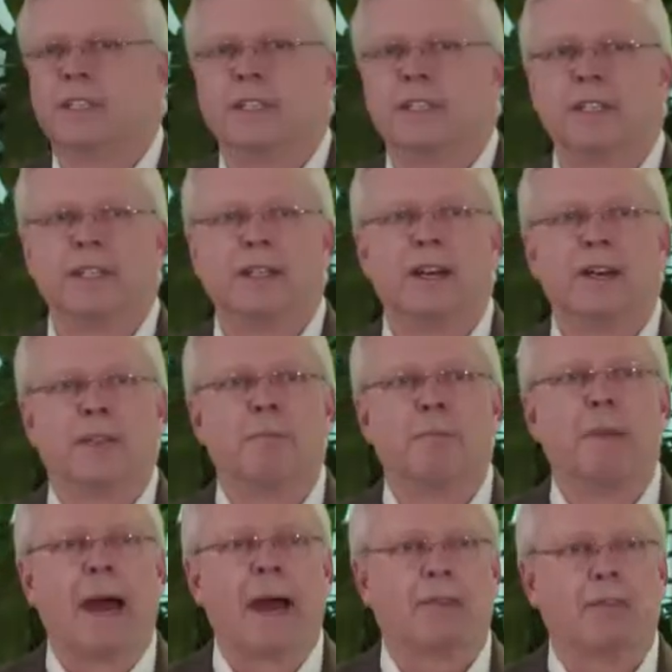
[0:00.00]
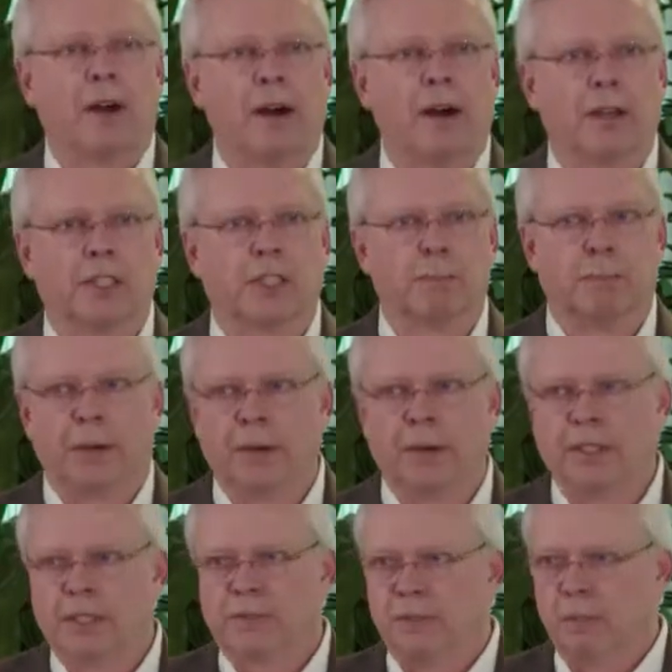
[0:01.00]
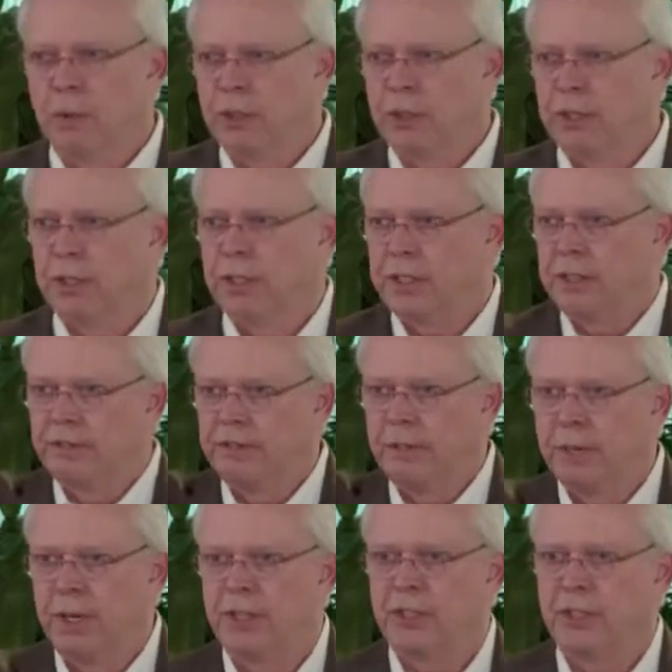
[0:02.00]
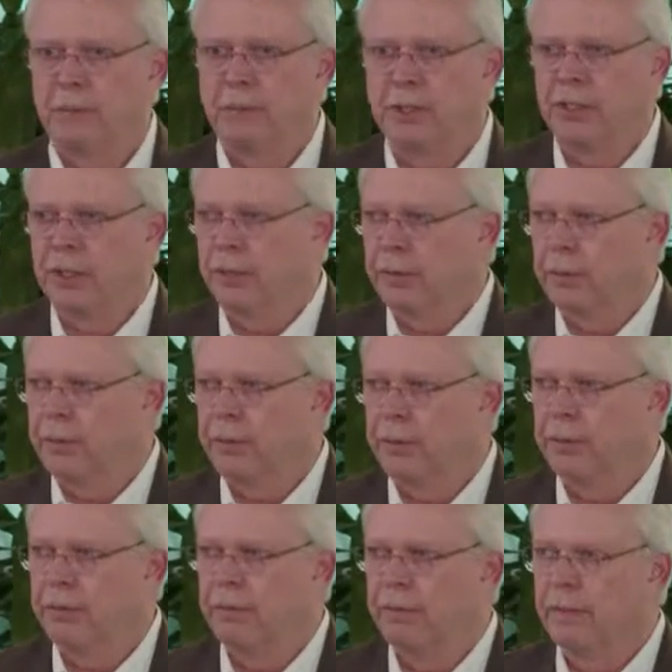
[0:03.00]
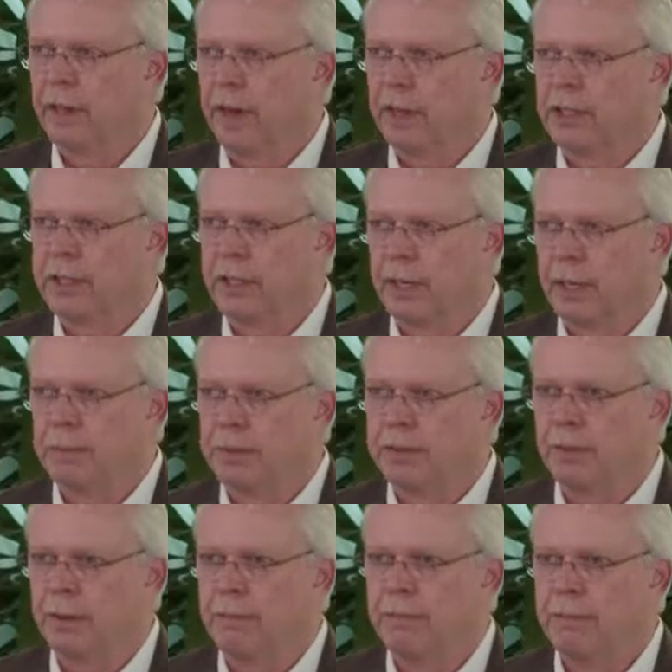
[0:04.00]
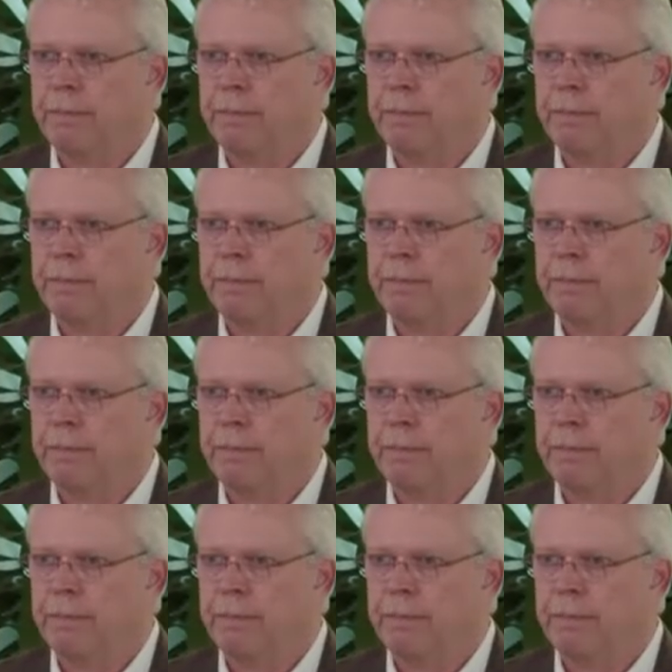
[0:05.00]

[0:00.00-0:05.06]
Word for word: is the, the background experience from which this information I'm sharing with you largely comes from.